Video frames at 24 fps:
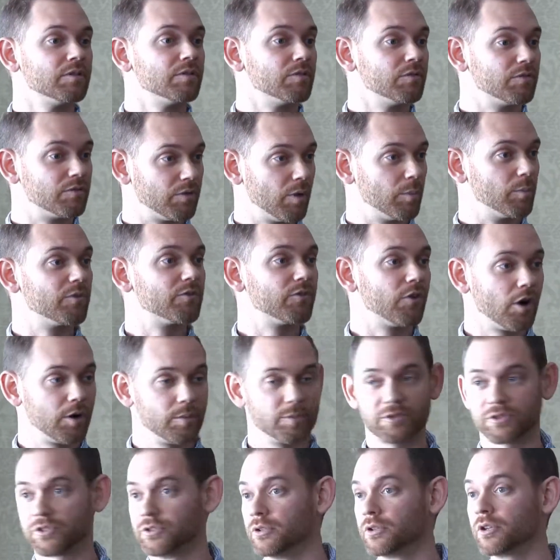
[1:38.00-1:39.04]
from a
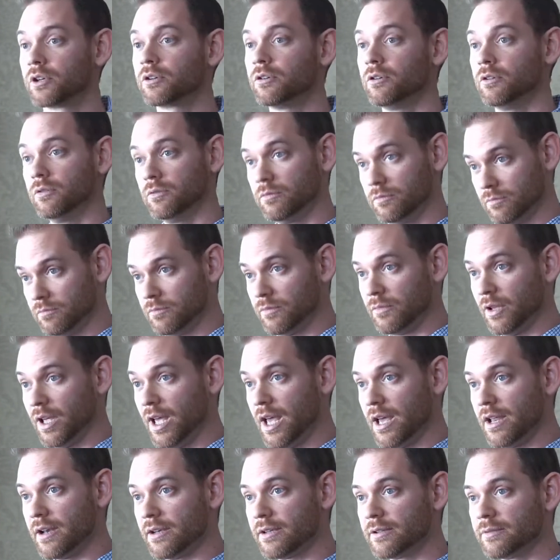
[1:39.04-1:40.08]
pharmaceutical
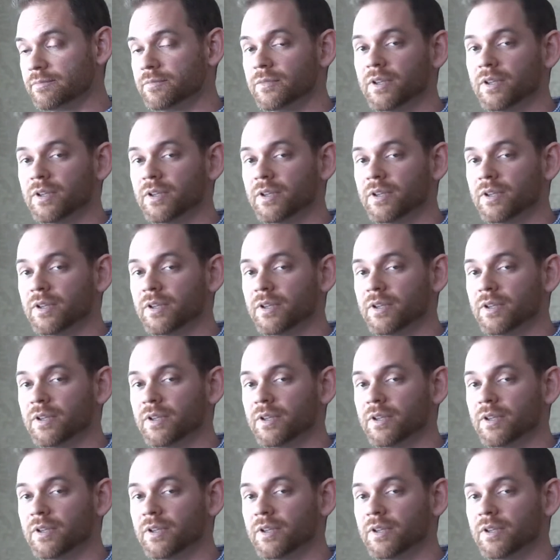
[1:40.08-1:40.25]
end.